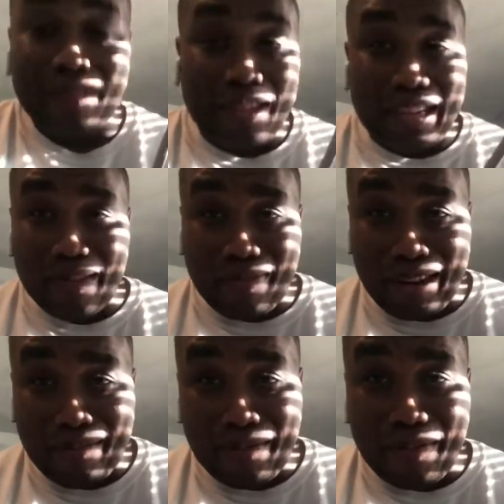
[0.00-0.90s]
To the next
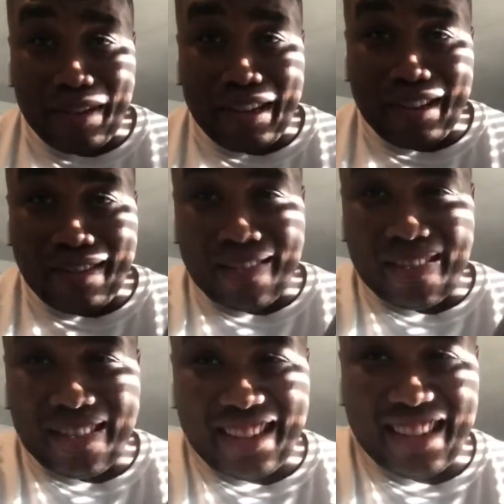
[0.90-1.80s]
product review video,
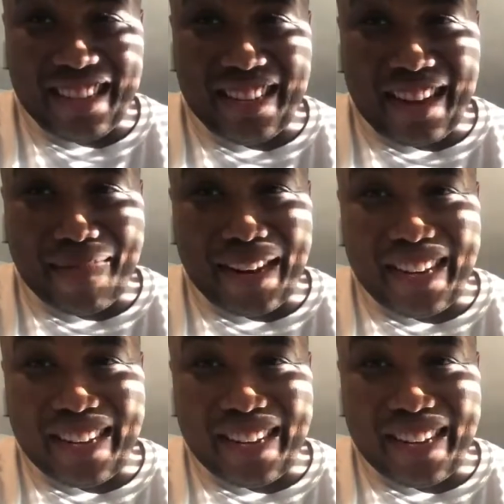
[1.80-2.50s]
I'm out of